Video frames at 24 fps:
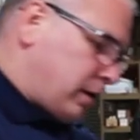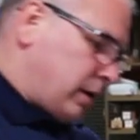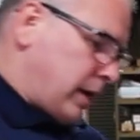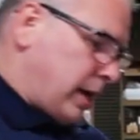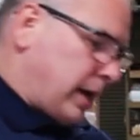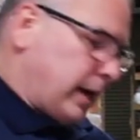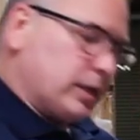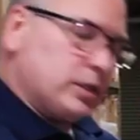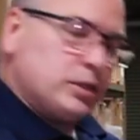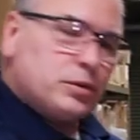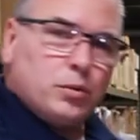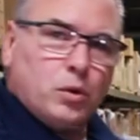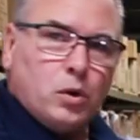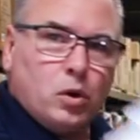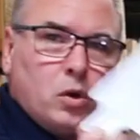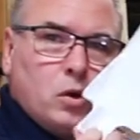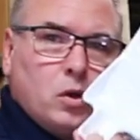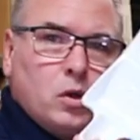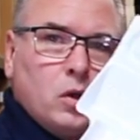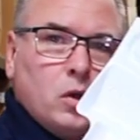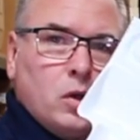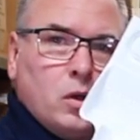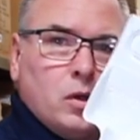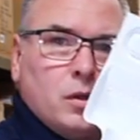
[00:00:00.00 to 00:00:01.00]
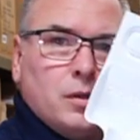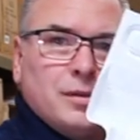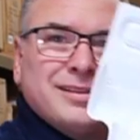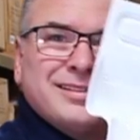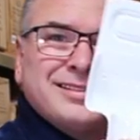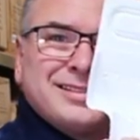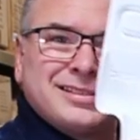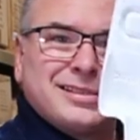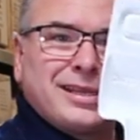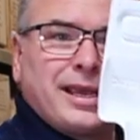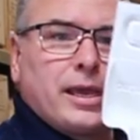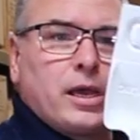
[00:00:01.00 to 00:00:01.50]
an actual,
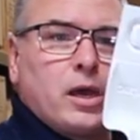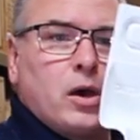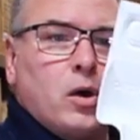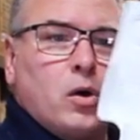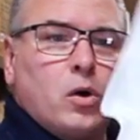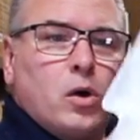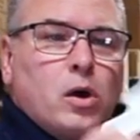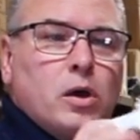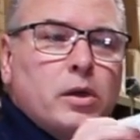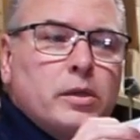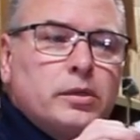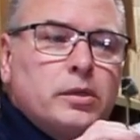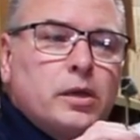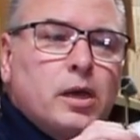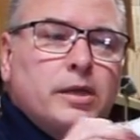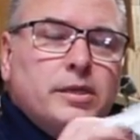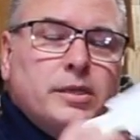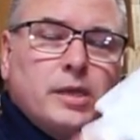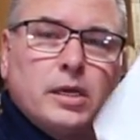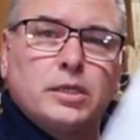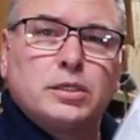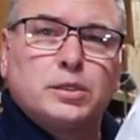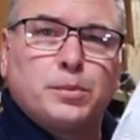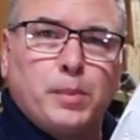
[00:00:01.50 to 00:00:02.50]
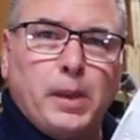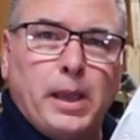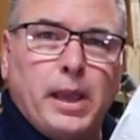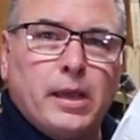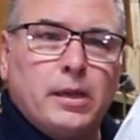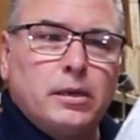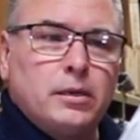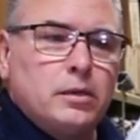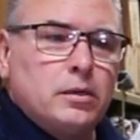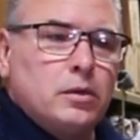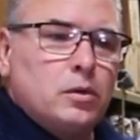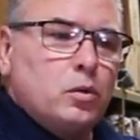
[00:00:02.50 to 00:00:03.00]
it's like a
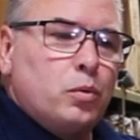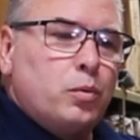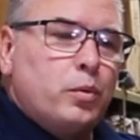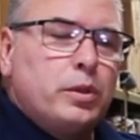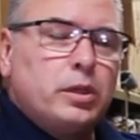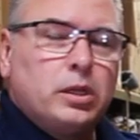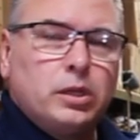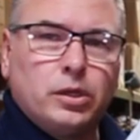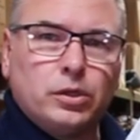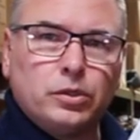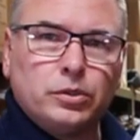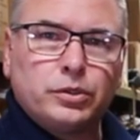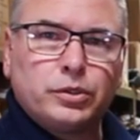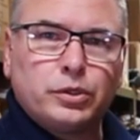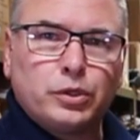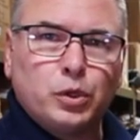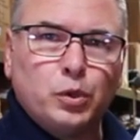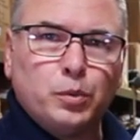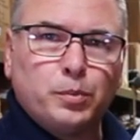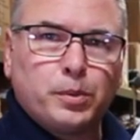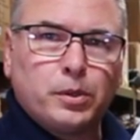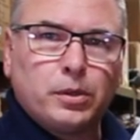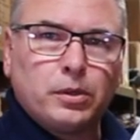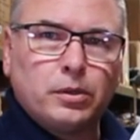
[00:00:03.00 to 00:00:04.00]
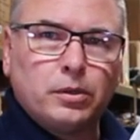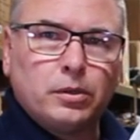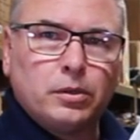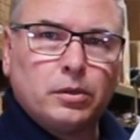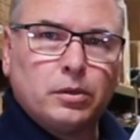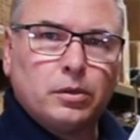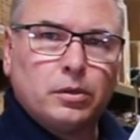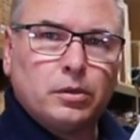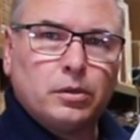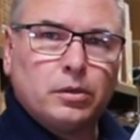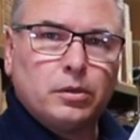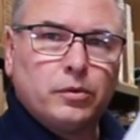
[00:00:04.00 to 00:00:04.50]
dustpan with a little scooper.
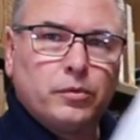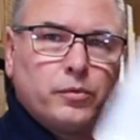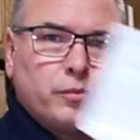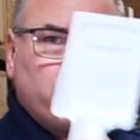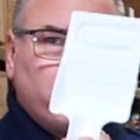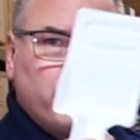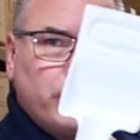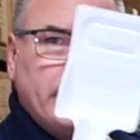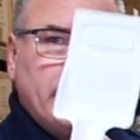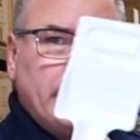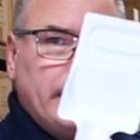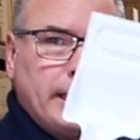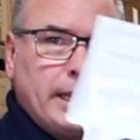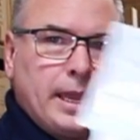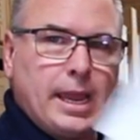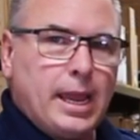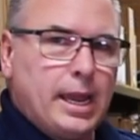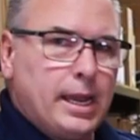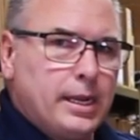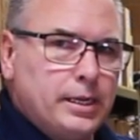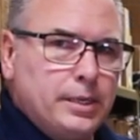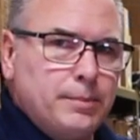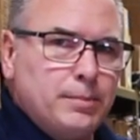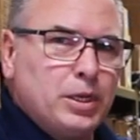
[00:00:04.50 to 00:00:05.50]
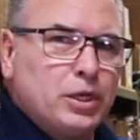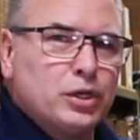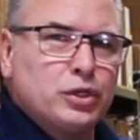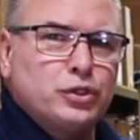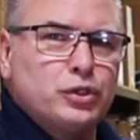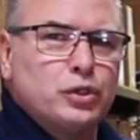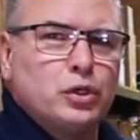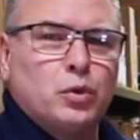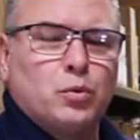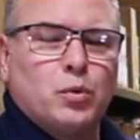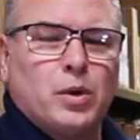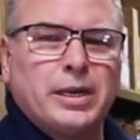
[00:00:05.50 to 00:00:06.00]
Really handy because
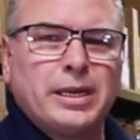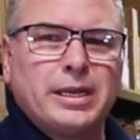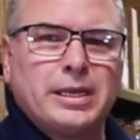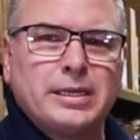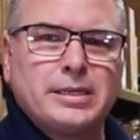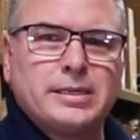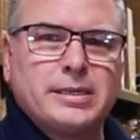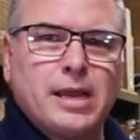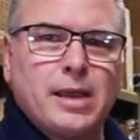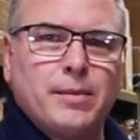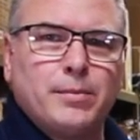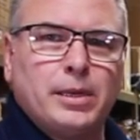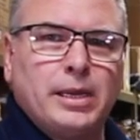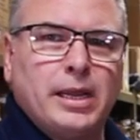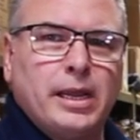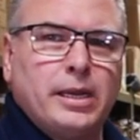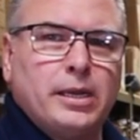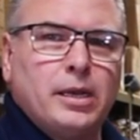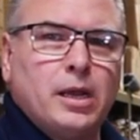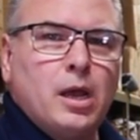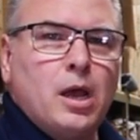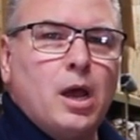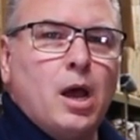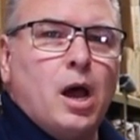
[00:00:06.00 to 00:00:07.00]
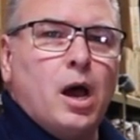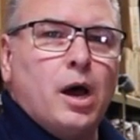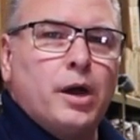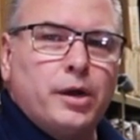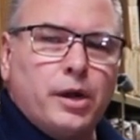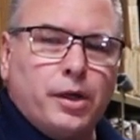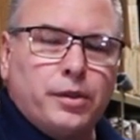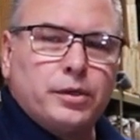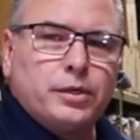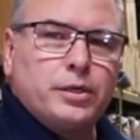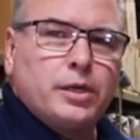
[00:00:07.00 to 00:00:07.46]
you don't want to contaminate another